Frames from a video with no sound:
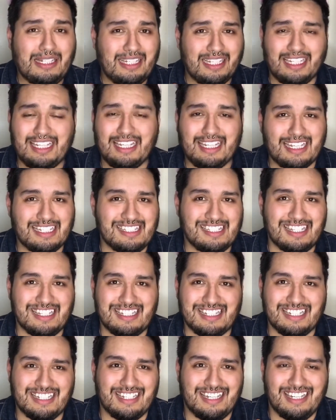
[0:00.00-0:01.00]
clicking as they
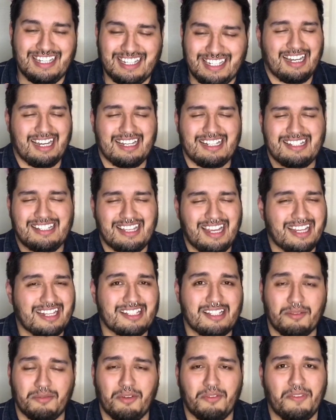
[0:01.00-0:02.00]
did, and saying
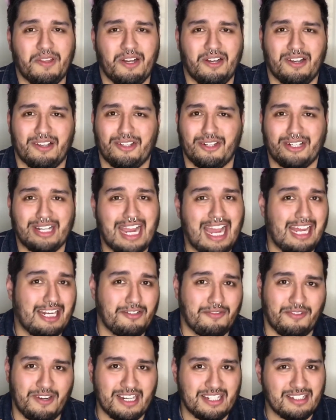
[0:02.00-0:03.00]
some of their other
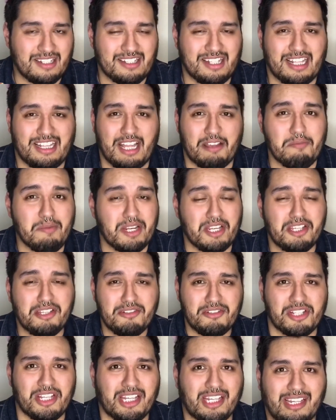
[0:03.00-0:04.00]
catchphrases that they've been
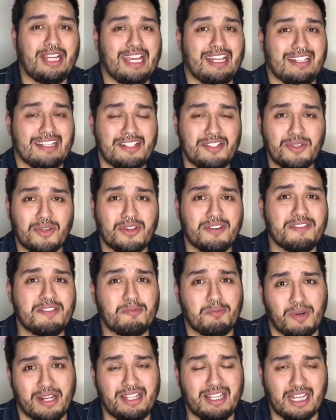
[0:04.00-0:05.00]
using. Okay, this sort of
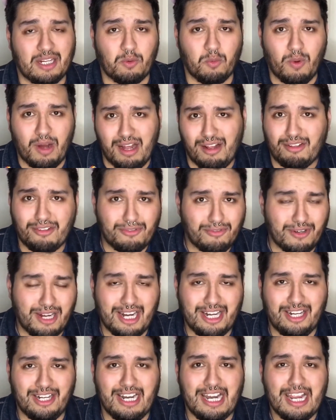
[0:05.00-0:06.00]
spread like
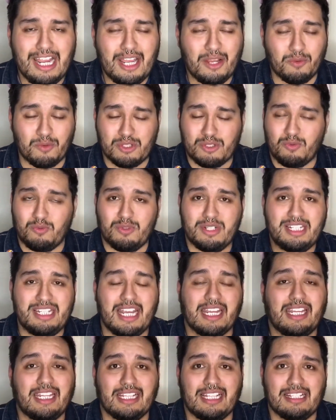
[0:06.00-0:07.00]
wildfire. It was
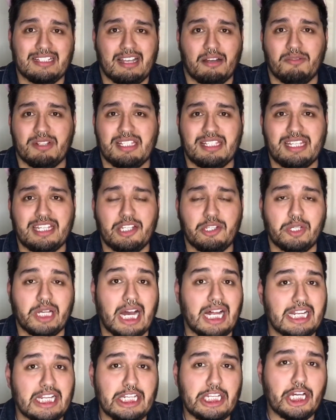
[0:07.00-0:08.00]
ridiculous. I would see
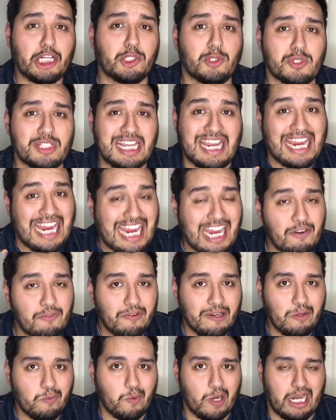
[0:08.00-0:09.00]
Ugandan Knuckles
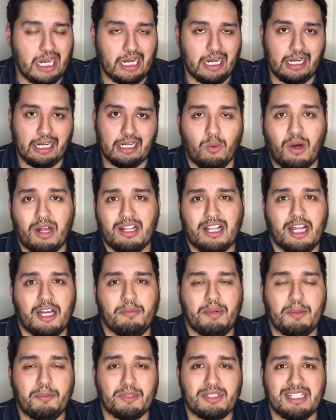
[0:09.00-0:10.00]
everywhere. While a lot
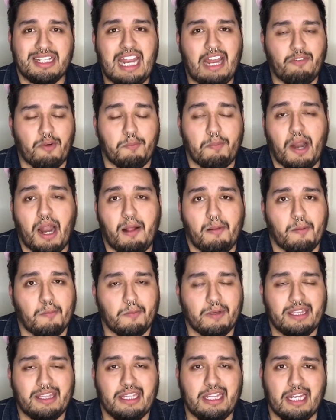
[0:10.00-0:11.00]
of people did have a problem
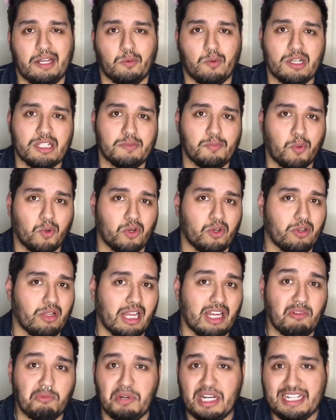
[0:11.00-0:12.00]
with it, it was
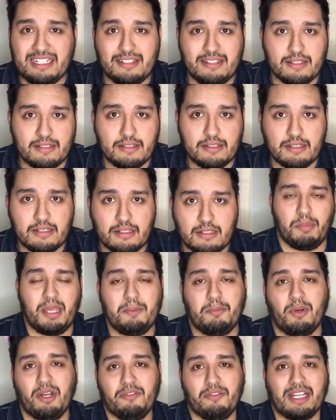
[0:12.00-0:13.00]
borderline racist.
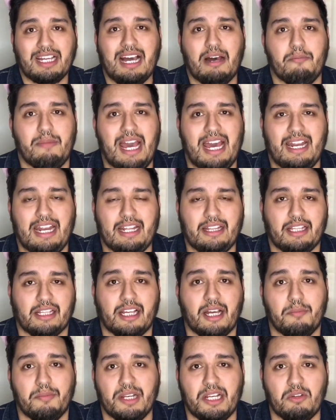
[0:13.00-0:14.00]
People even got mad at the
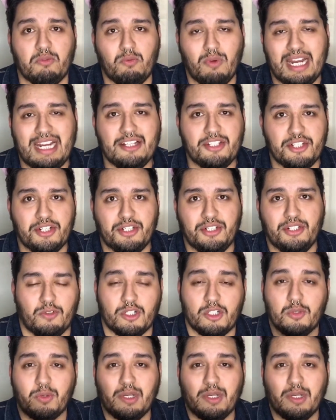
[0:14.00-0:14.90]
company Razer for